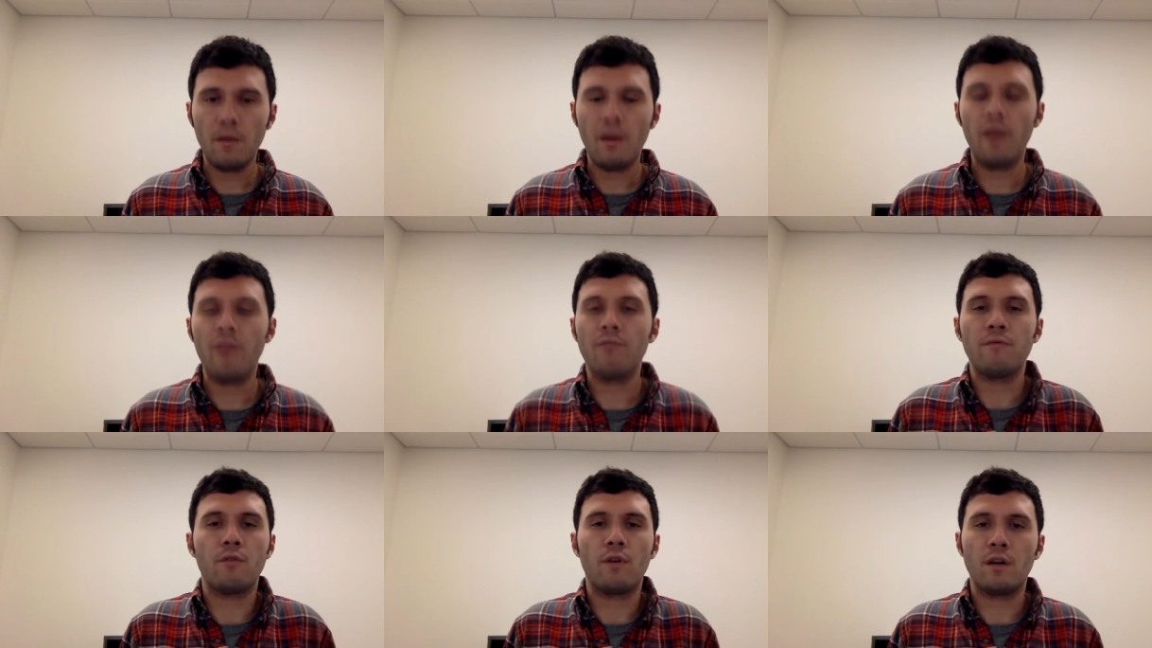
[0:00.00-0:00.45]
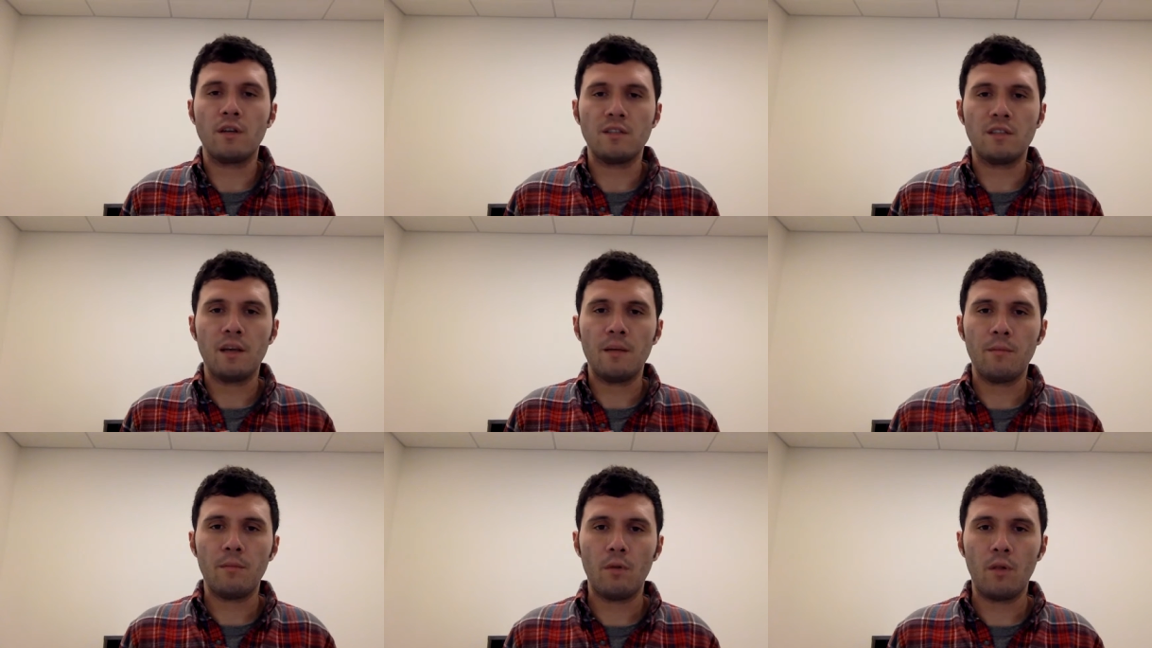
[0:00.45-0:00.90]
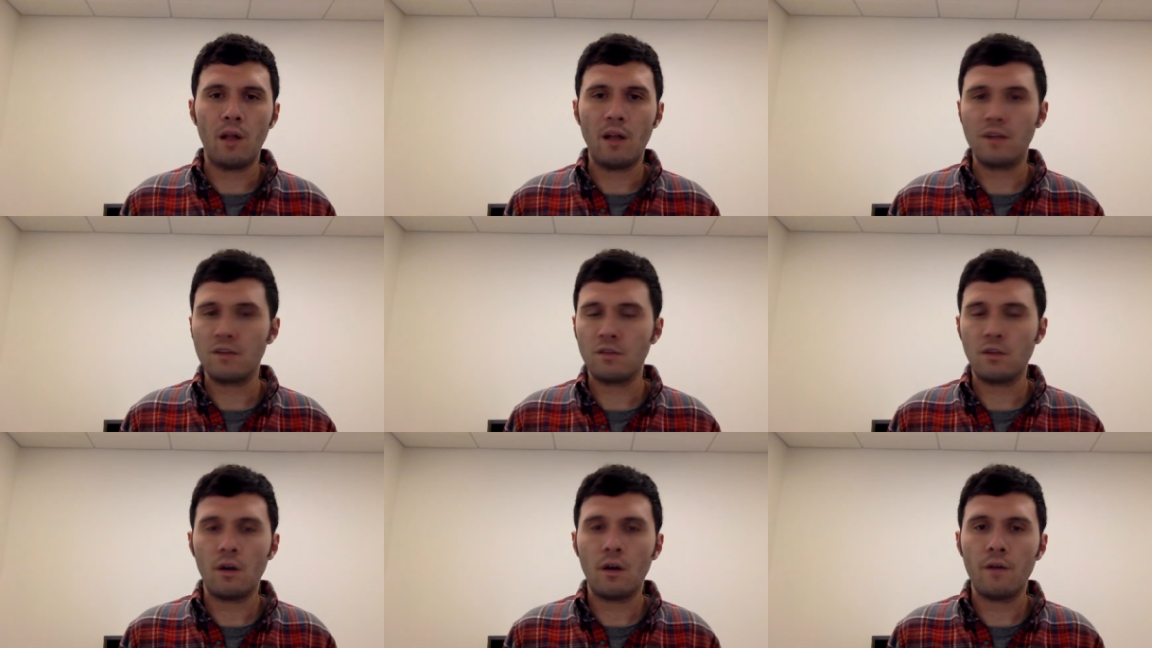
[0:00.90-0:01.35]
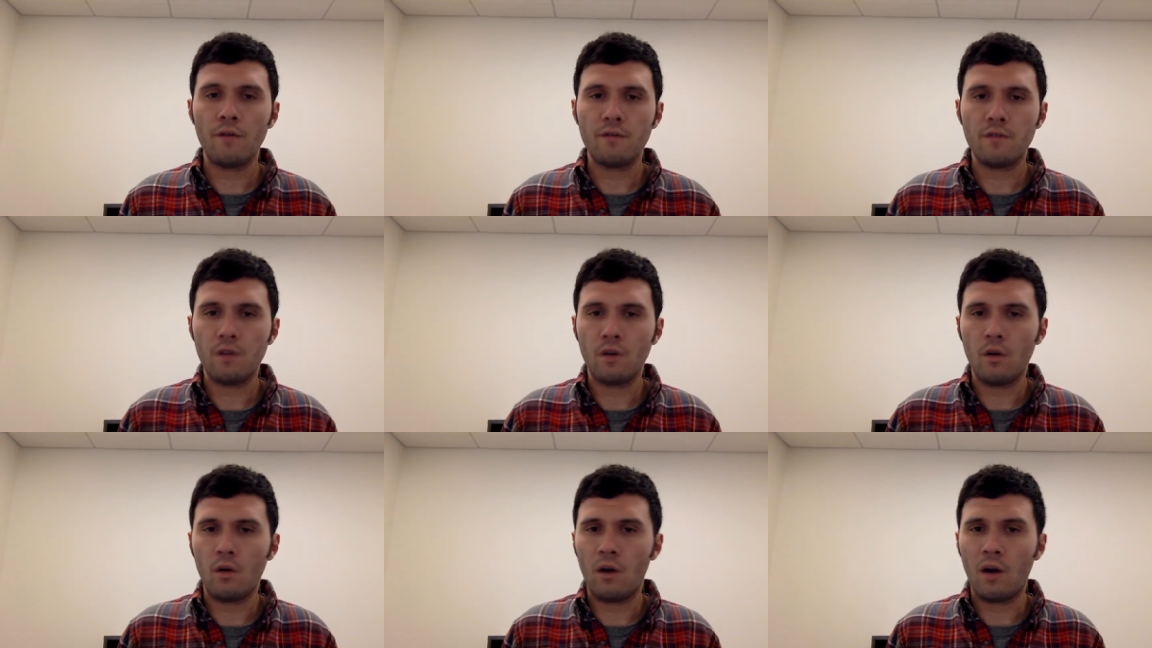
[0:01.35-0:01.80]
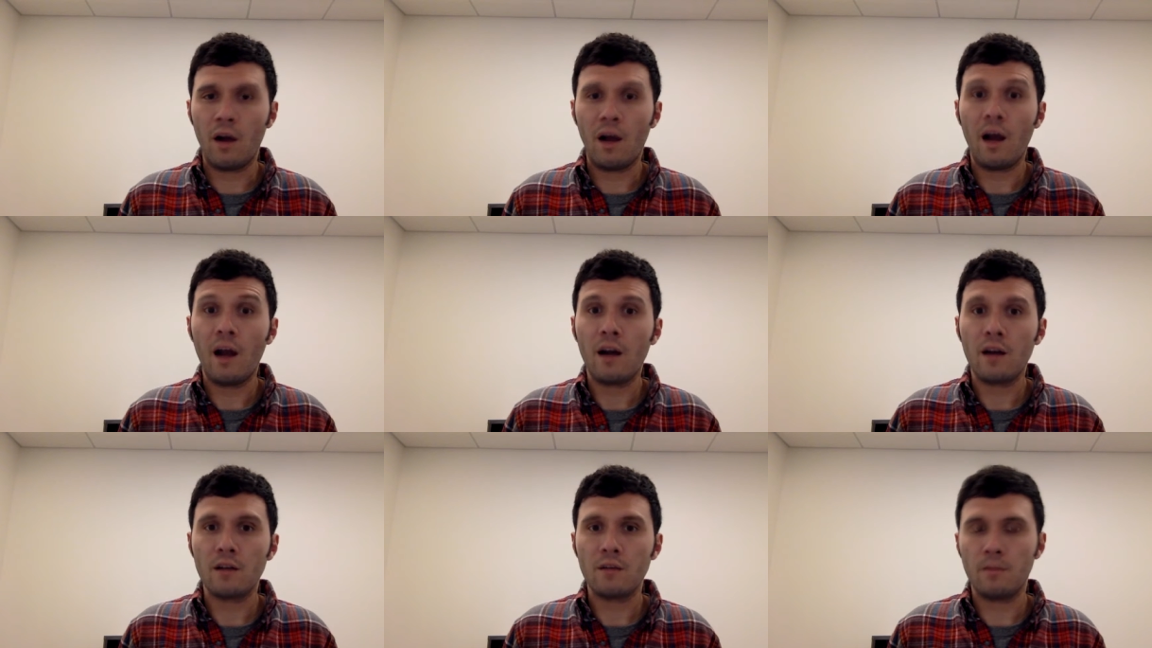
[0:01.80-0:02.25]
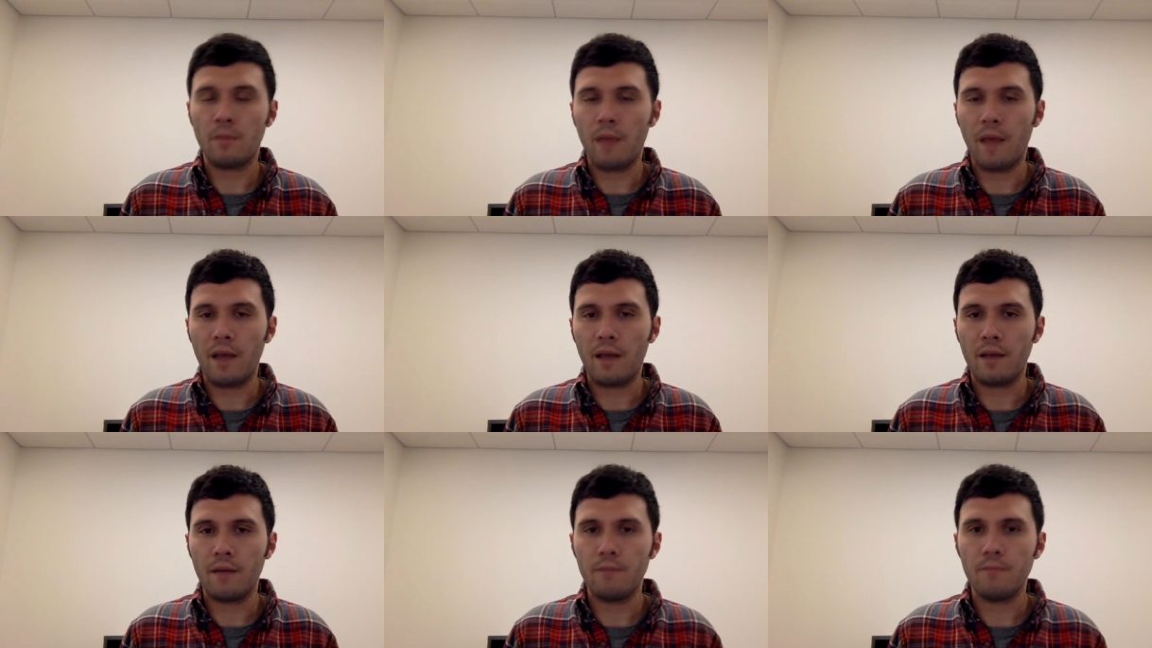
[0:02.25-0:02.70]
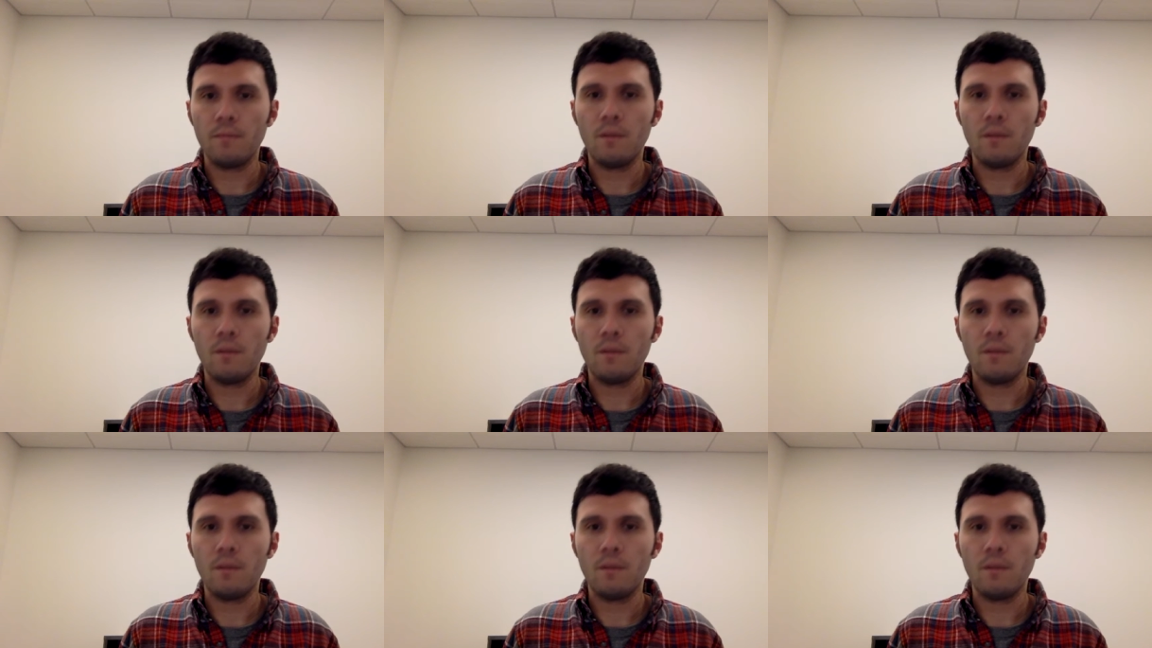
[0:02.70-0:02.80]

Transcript: and for example a soft or a hard peg.